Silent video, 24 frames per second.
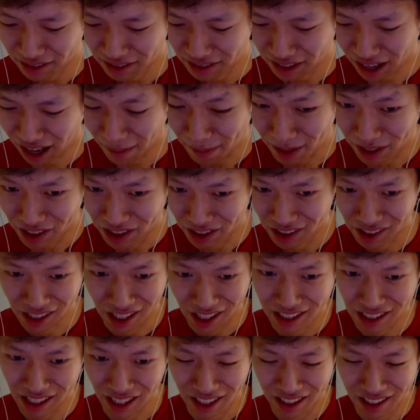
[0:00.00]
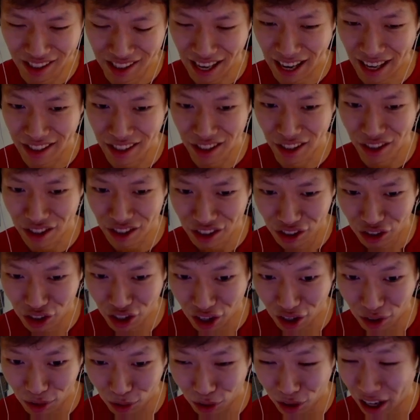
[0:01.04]
I mean, just assassins in
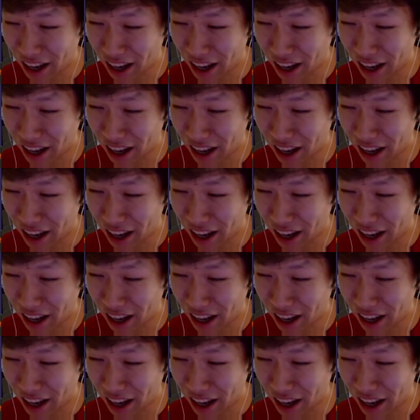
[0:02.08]
general.